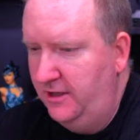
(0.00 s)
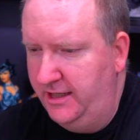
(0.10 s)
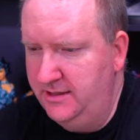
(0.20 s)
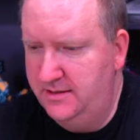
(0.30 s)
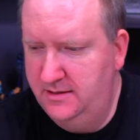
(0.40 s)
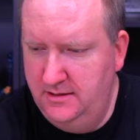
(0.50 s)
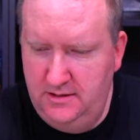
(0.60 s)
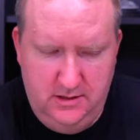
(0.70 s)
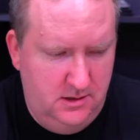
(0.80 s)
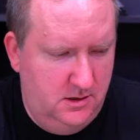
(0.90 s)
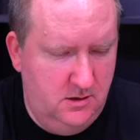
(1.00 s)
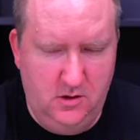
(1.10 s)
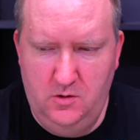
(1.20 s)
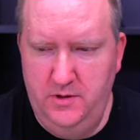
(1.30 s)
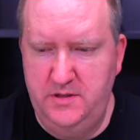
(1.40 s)
right,
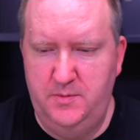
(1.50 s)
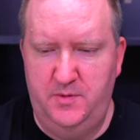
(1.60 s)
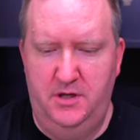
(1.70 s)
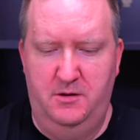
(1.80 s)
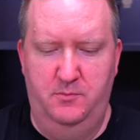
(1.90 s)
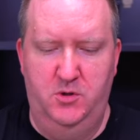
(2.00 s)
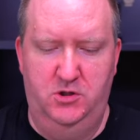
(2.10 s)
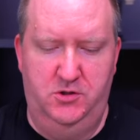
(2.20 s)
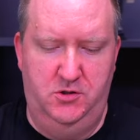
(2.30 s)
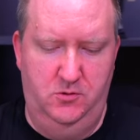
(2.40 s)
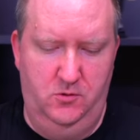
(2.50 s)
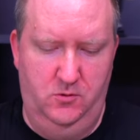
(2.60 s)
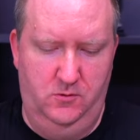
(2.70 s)
Quisp number two.